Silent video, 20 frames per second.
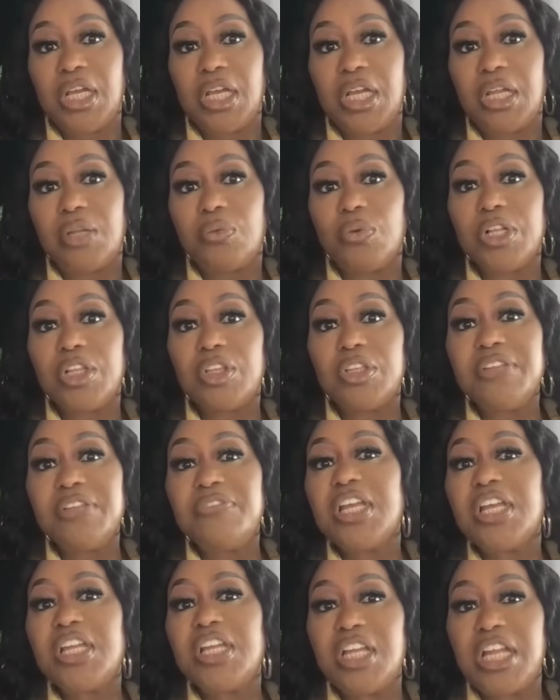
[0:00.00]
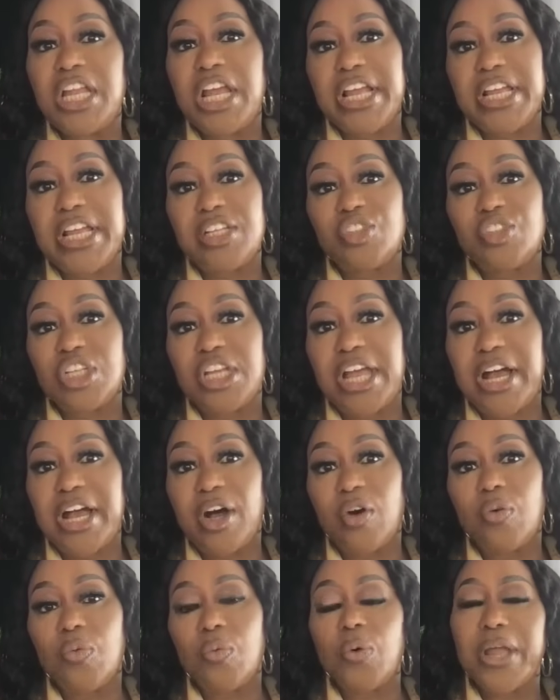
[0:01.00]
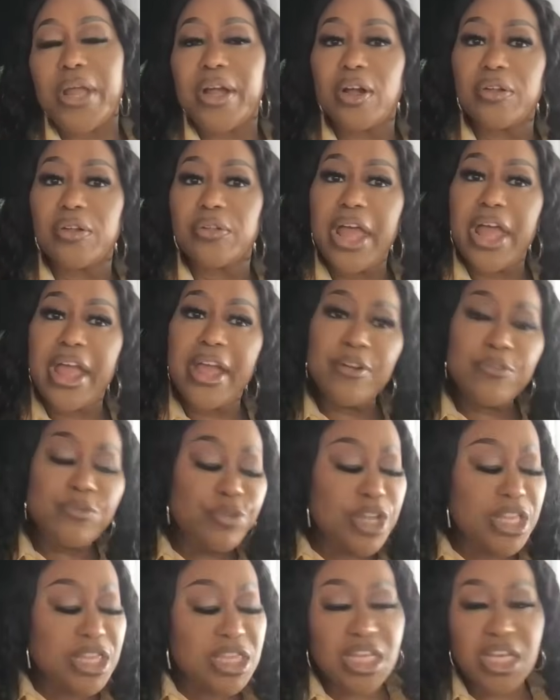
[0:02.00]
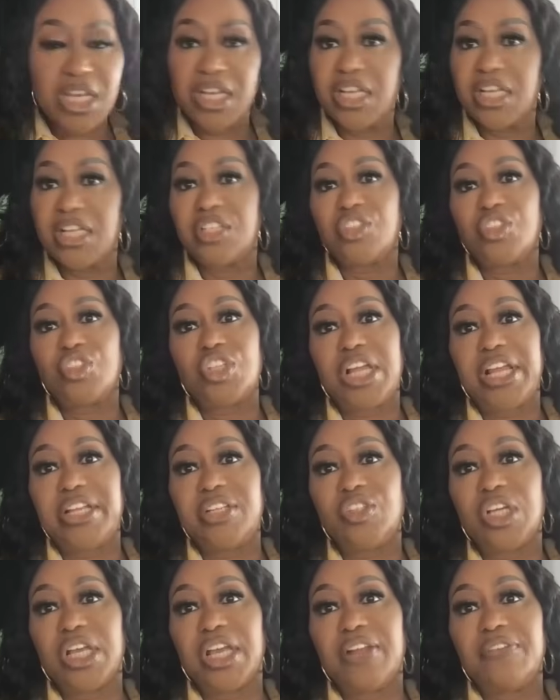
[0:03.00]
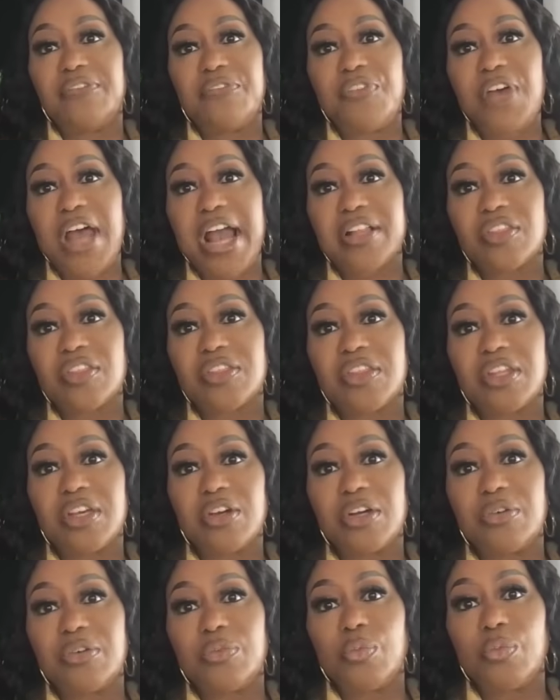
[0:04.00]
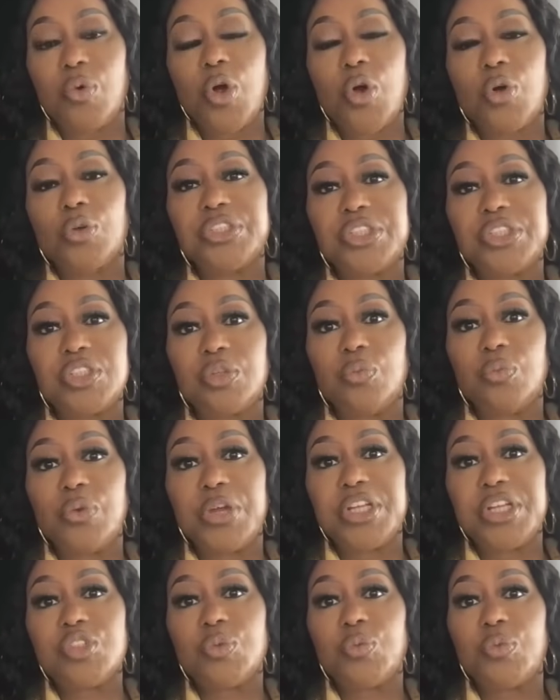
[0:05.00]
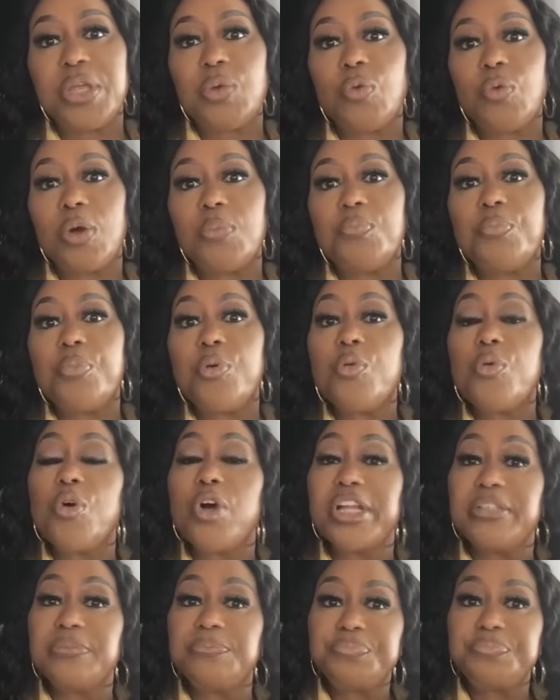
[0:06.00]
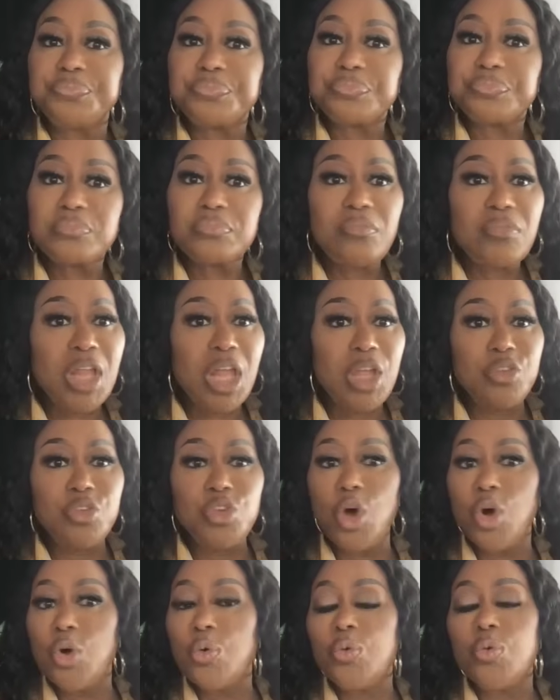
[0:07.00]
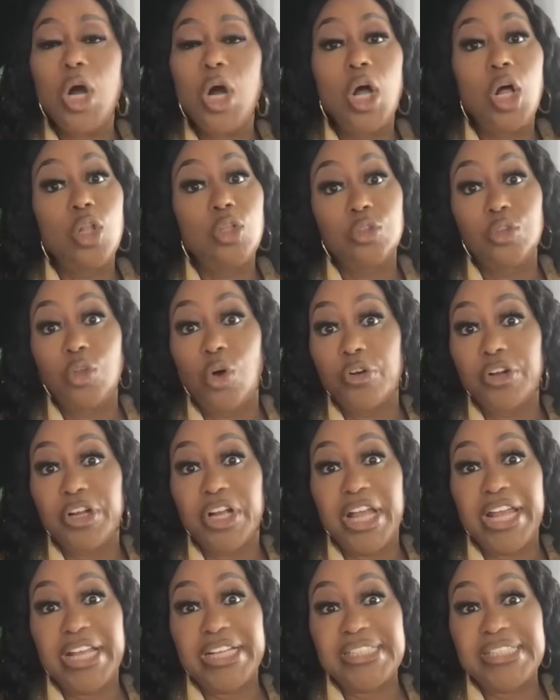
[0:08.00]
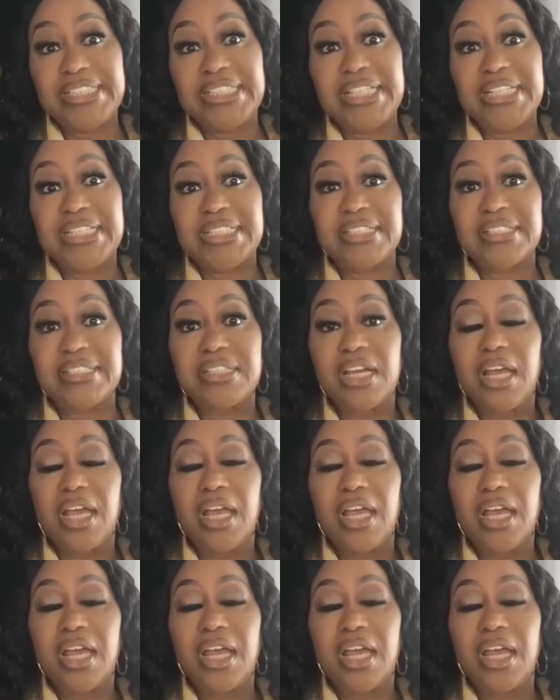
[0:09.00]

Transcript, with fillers: And we're living in an age now where everything is changing. In fact, the world into which we were born no longer exists.